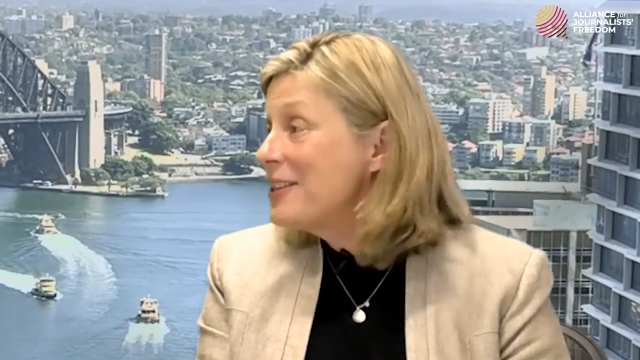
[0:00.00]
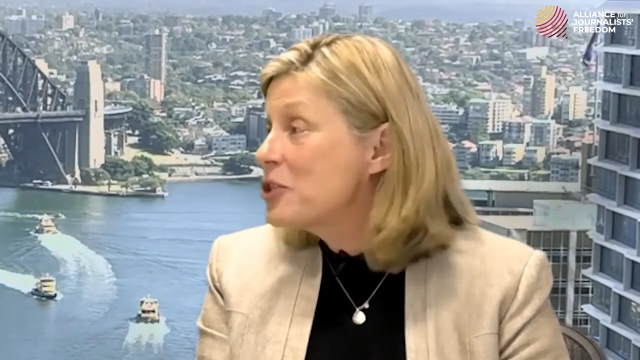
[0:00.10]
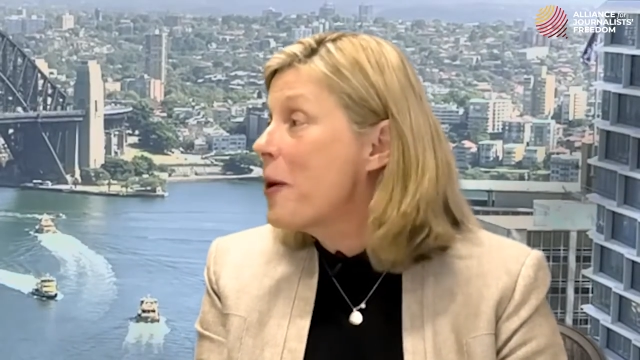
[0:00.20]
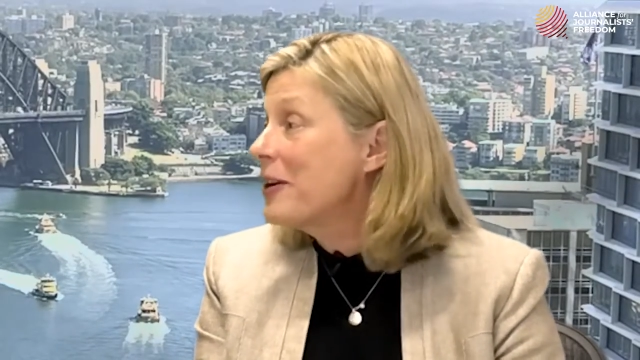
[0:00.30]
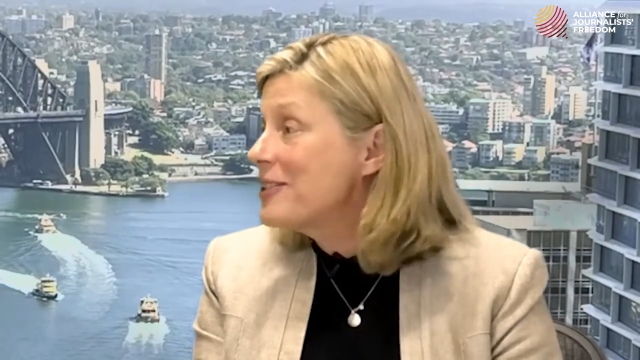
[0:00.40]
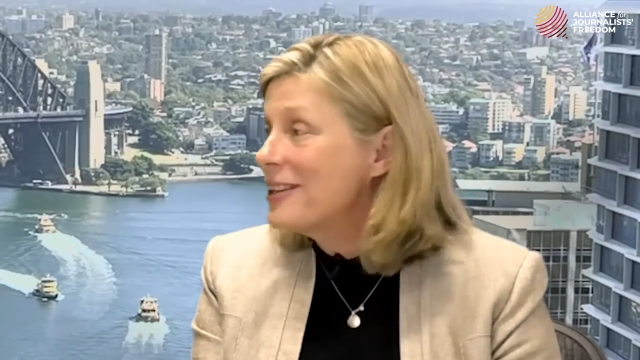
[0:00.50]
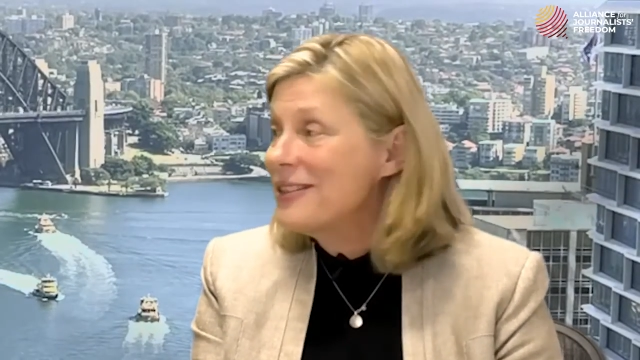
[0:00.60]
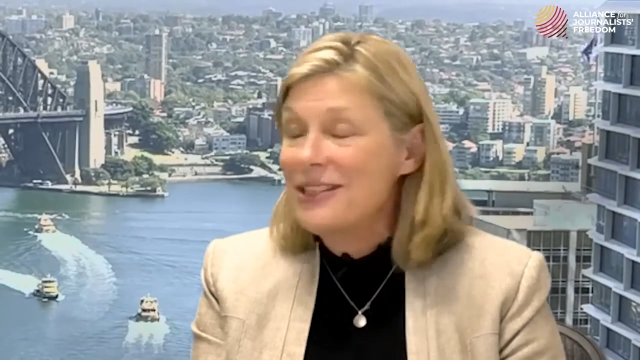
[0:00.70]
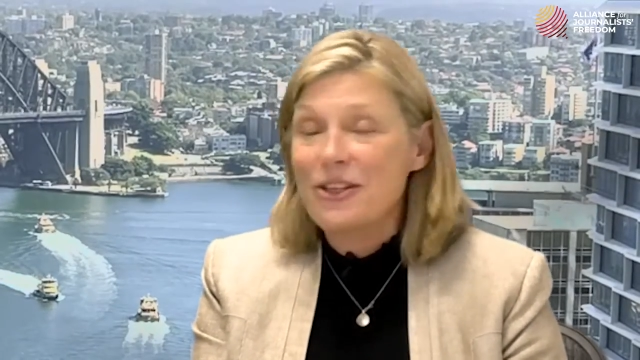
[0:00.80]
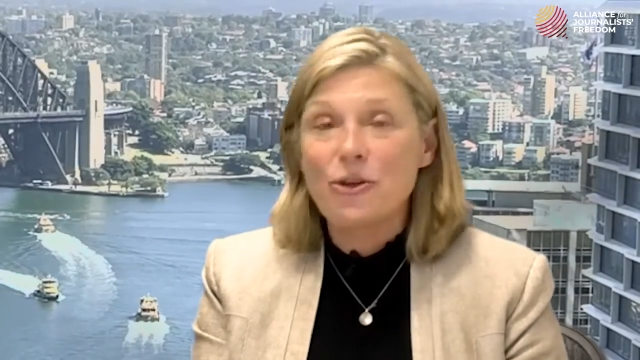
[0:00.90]
is going to
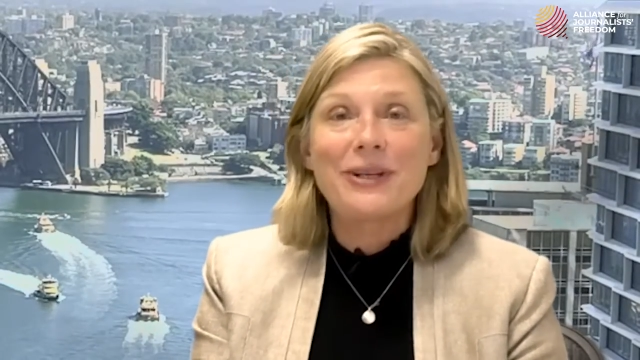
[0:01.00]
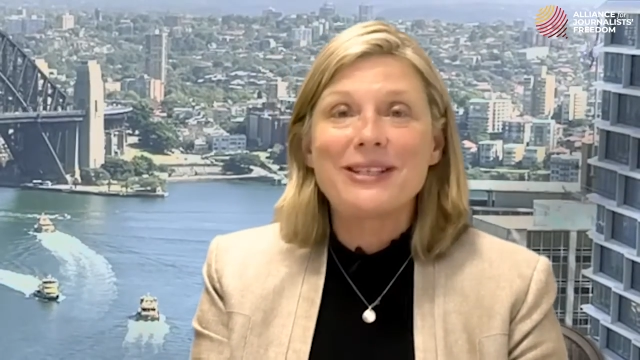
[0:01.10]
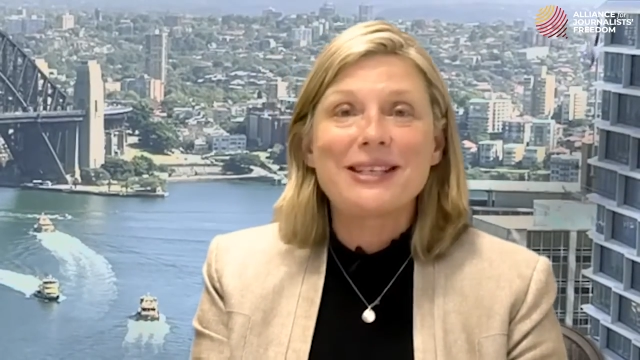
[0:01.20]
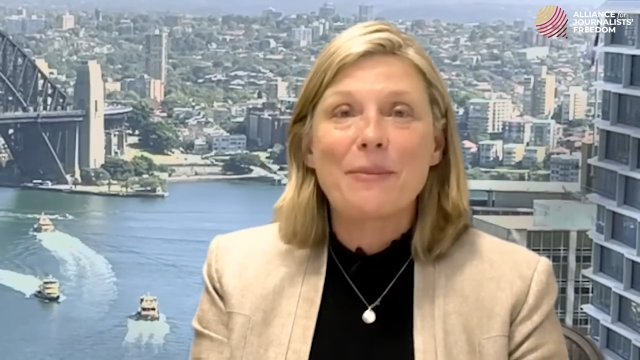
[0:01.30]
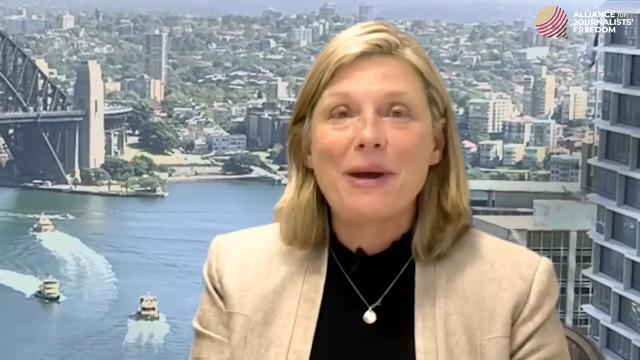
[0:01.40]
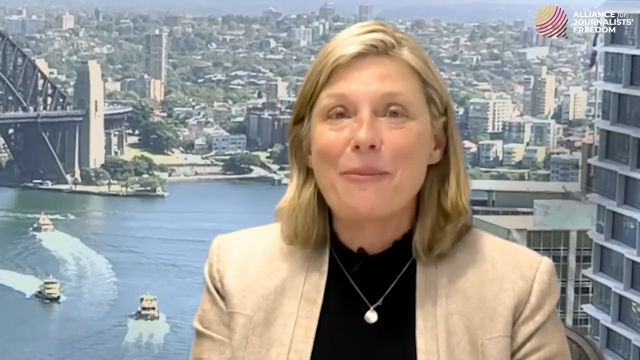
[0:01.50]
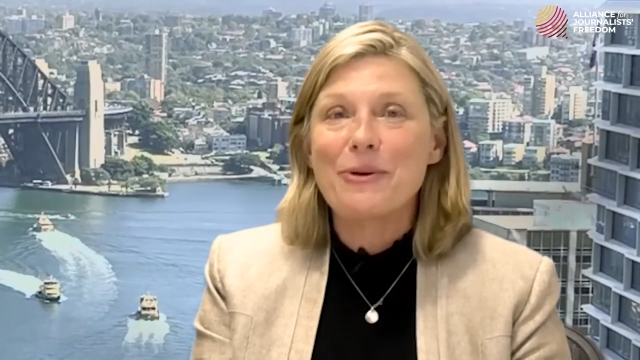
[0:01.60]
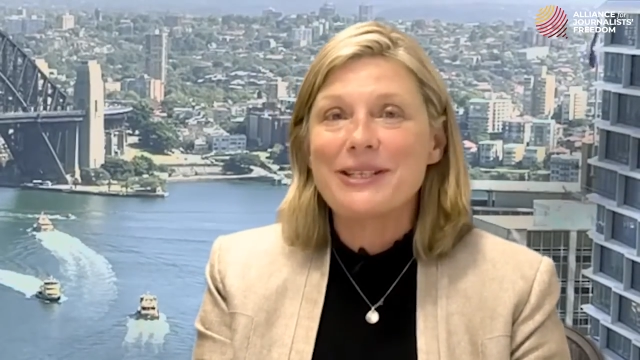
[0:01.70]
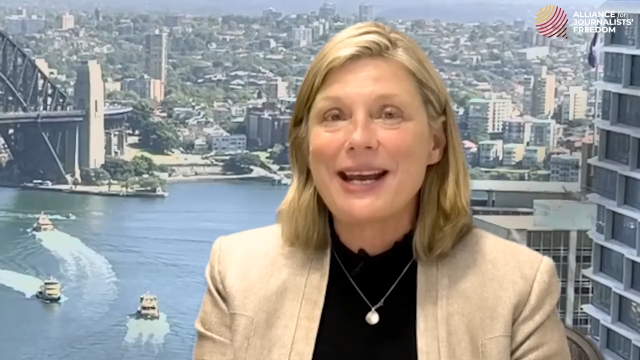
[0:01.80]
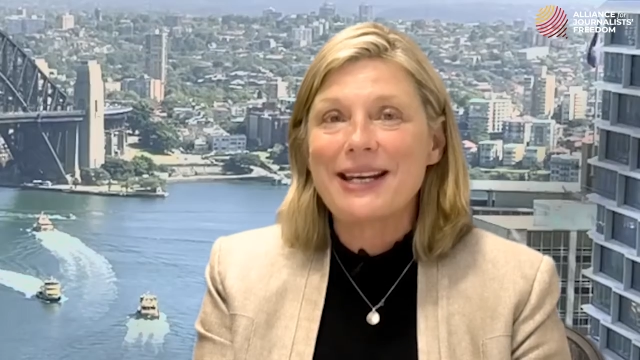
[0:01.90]
continue and is somehow
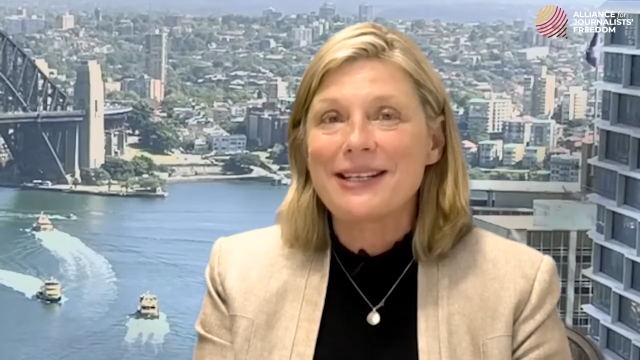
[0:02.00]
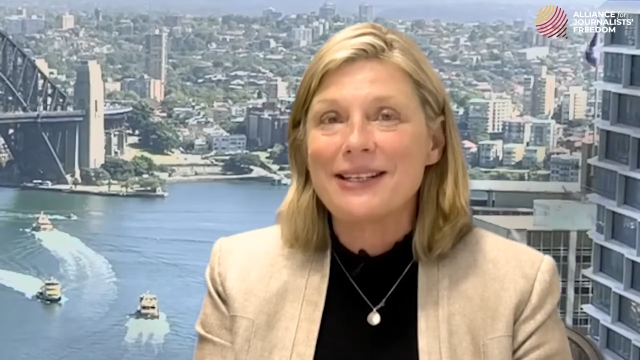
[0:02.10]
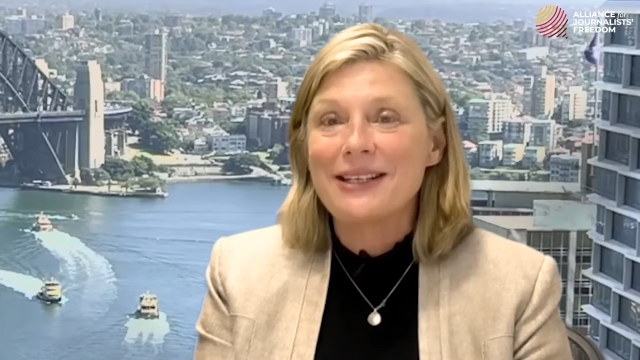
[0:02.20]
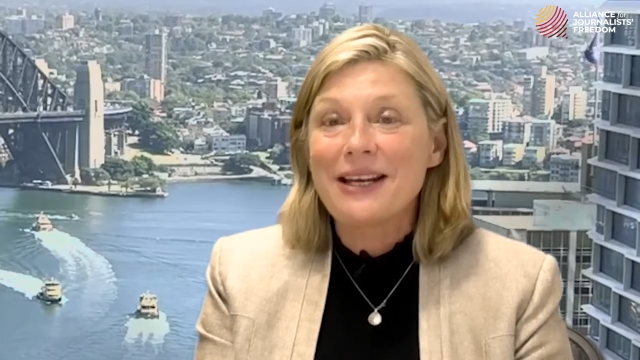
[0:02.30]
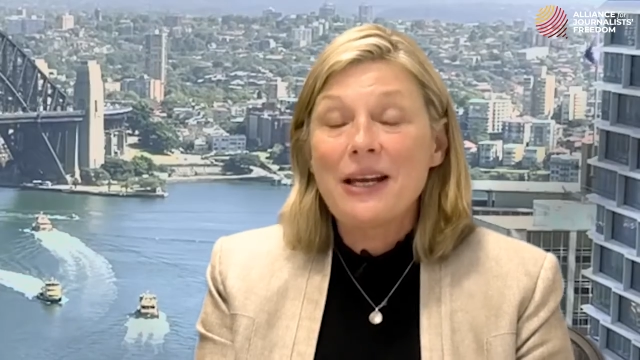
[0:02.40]
protected.